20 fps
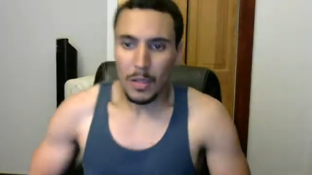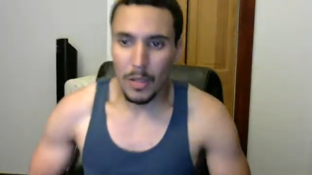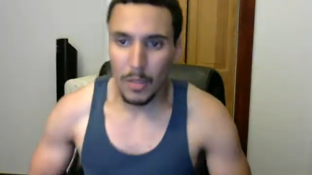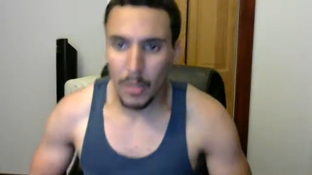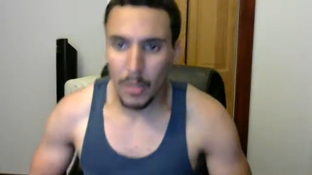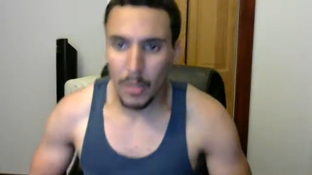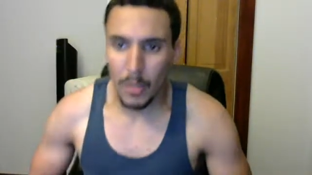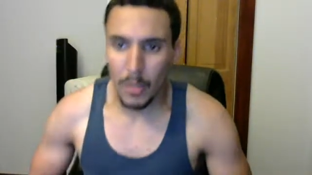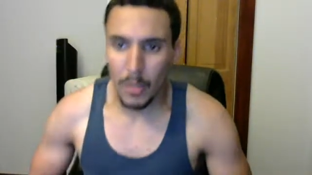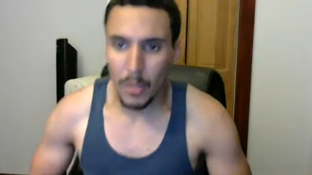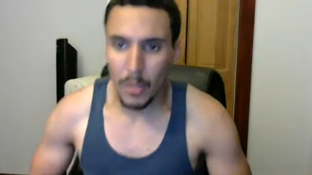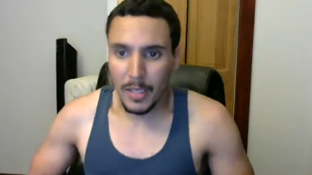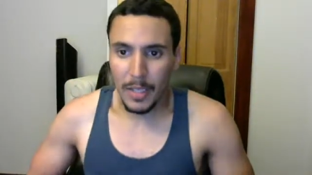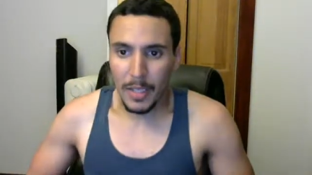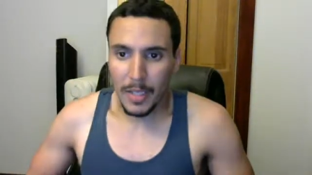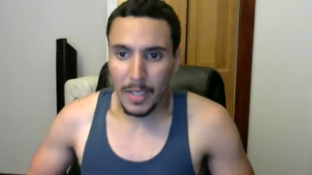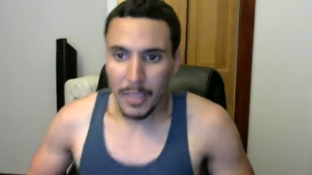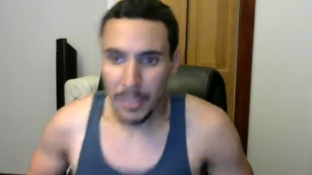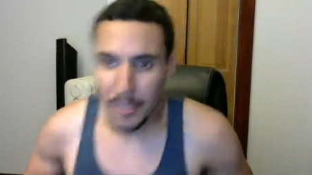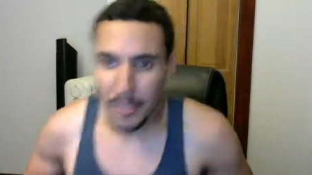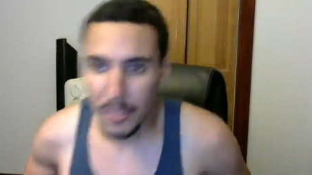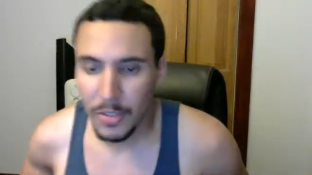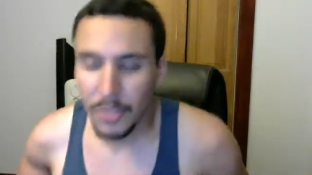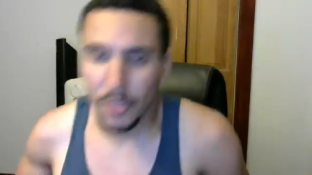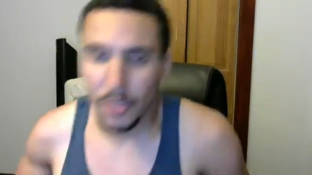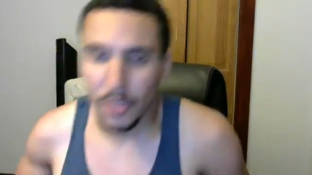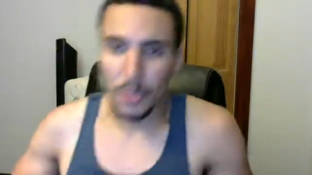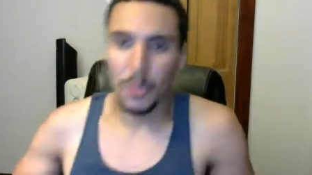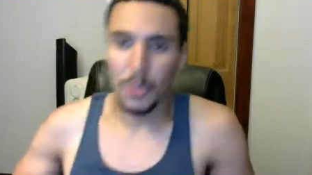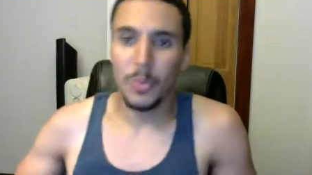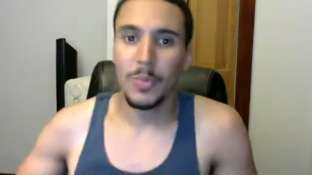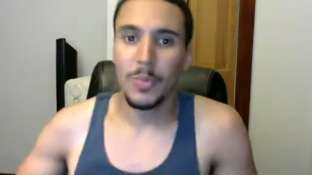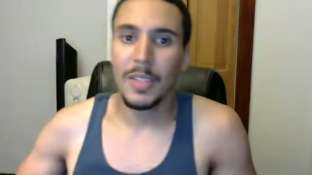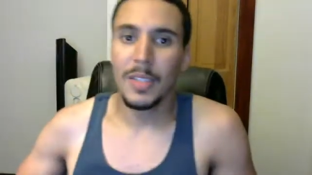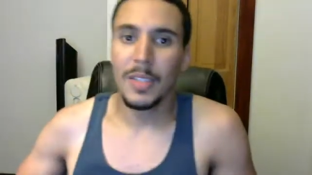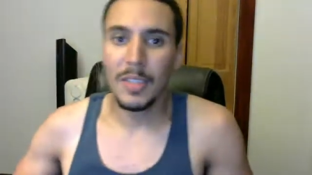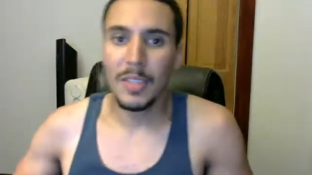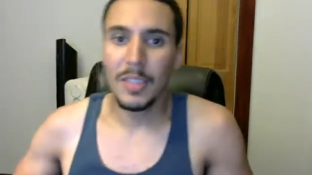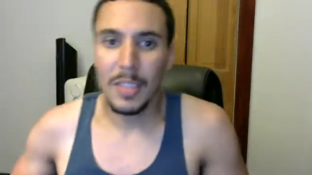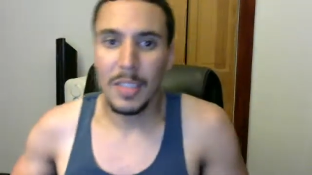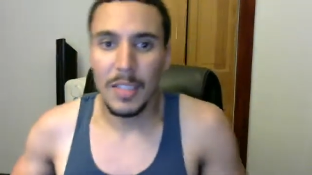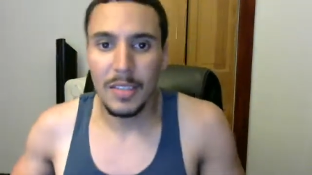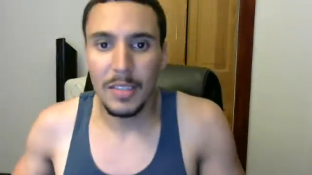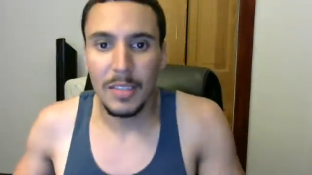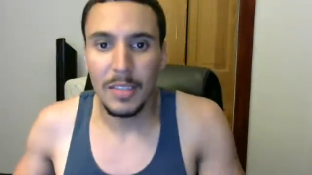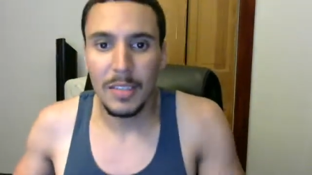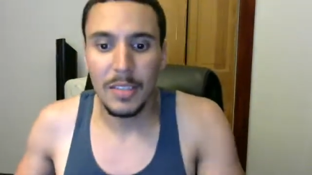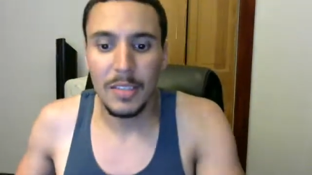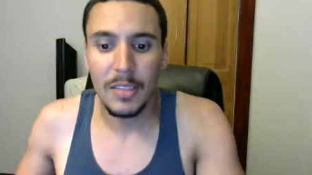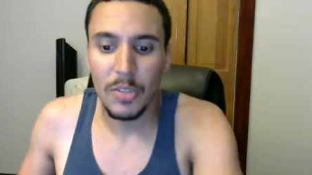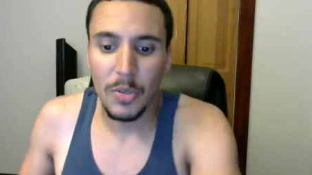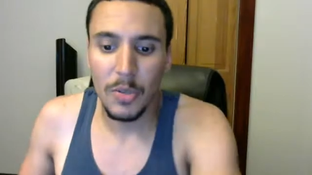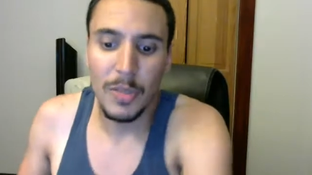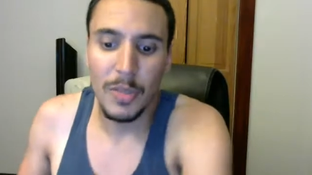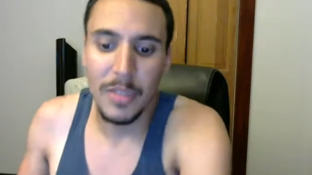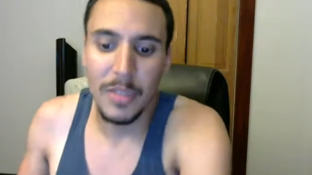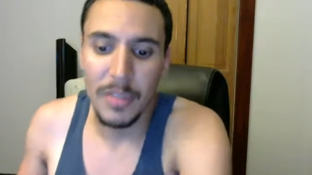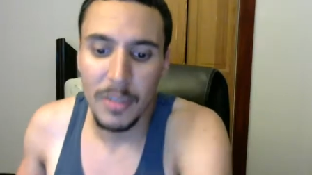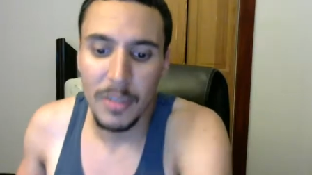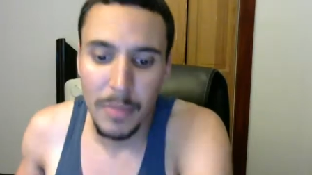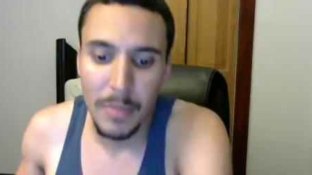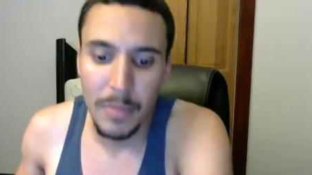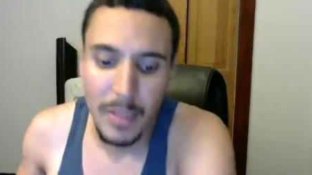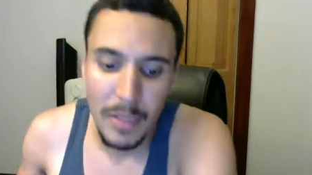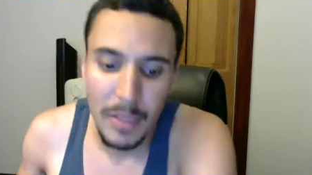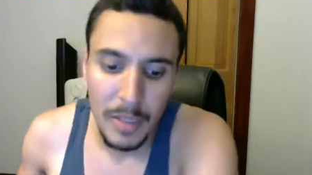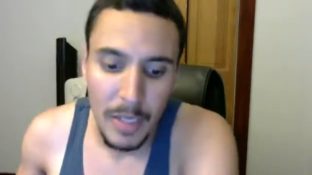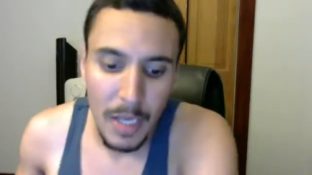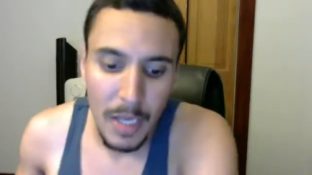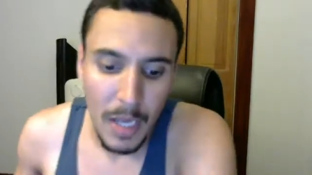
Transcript: Okay, so this lesson is going to be